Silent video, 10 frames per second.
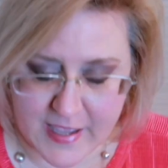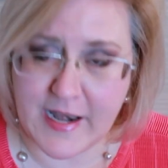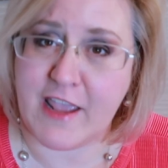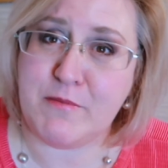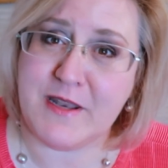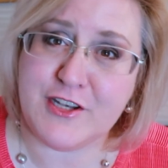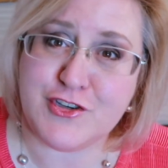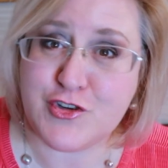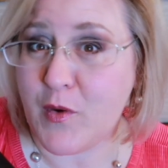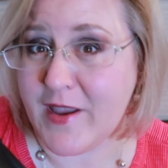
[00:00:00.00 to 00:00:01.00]
and I've been
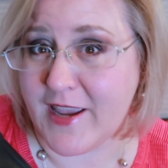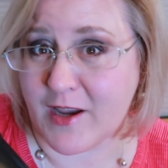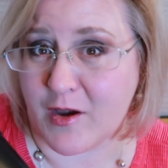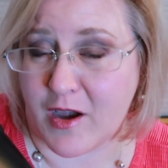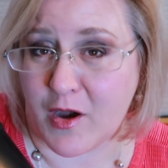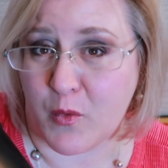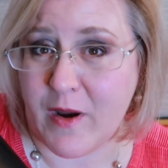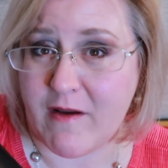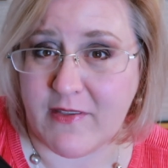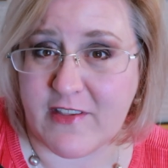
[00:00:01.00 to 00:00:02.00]
enjoying uh,
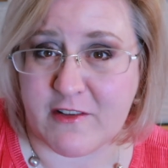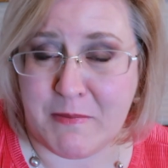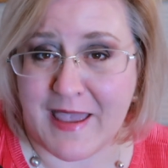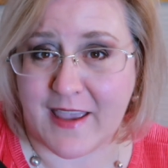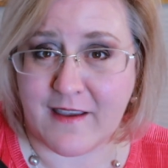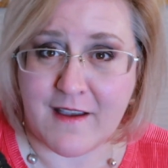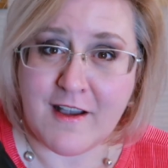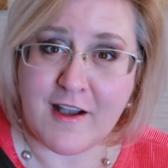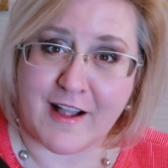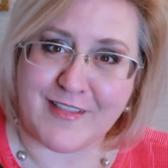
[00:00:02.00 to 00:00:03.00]
wearing this bag
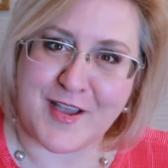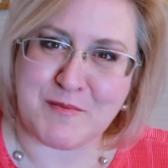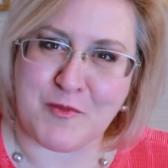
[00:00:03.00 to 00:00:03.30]
a lot